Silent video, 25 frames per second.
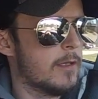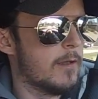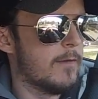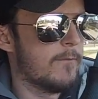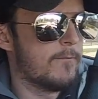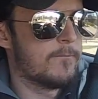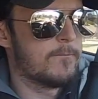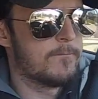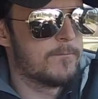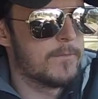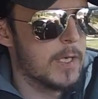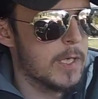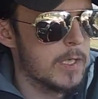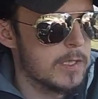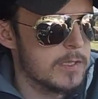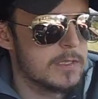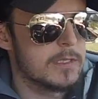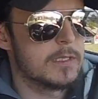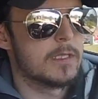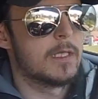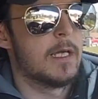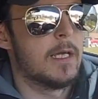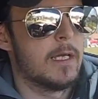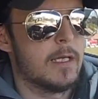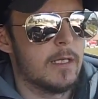the
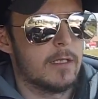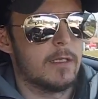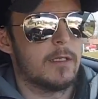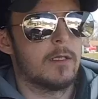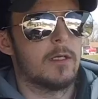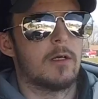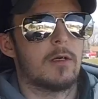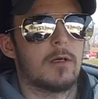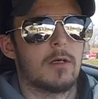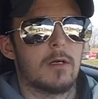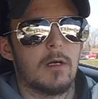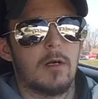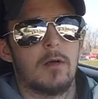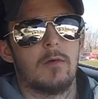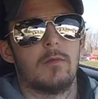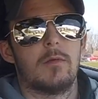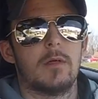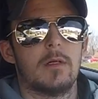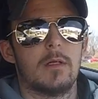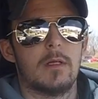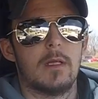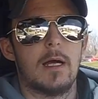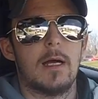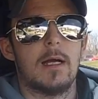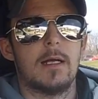first thing you're going to
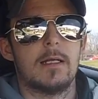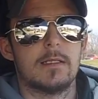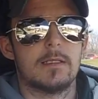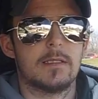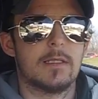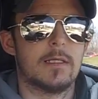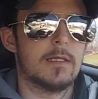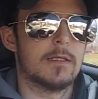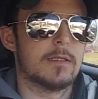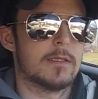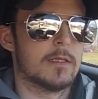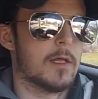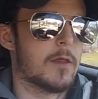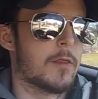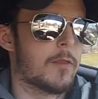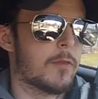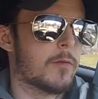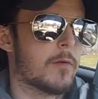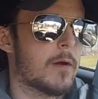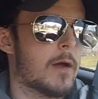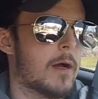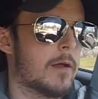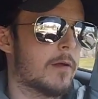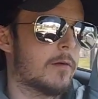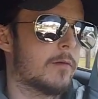realize is the
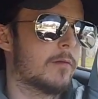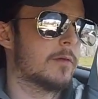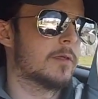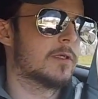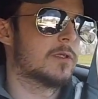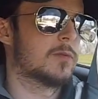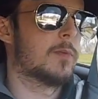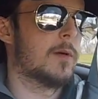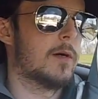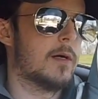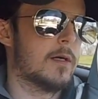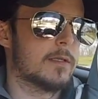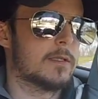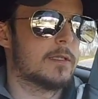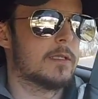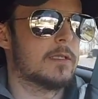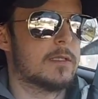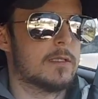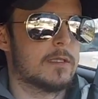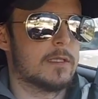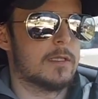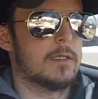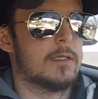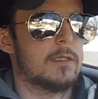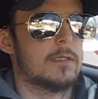throttle response
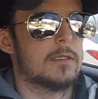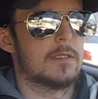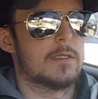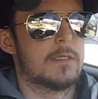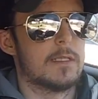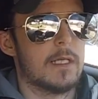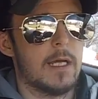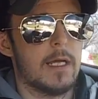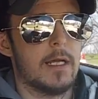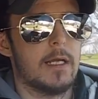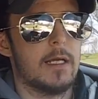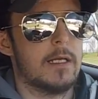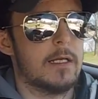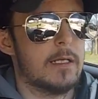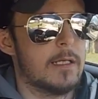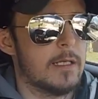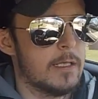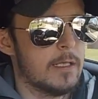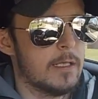is insane.